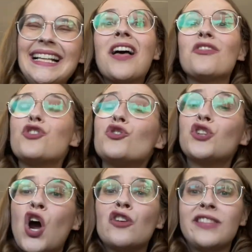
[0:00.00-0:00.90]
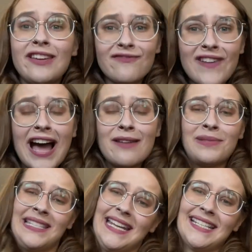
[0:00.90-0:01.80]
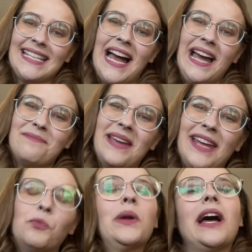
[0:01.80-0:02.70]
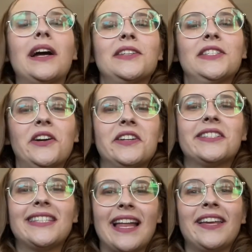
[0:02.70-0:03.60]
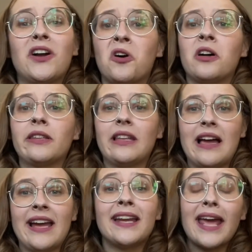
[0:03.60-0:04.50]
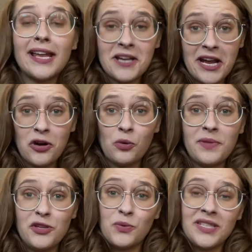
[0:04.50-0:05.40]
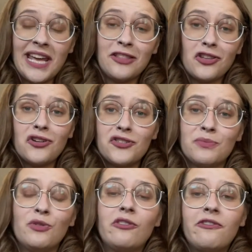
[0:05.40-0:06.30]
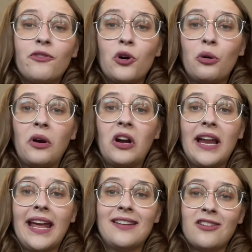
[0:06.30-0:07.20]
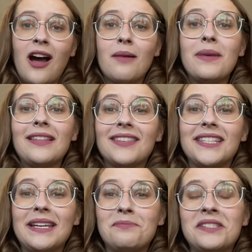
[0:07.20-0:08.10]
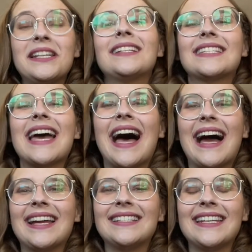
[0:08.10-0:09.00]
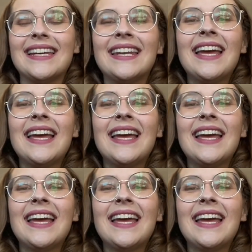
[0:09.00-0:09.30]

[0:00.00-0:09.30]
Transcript: Those are the 5 mistakes that I made when I started selling online, and I hope that you can take those, move forward, and not make the same mistakes that I did.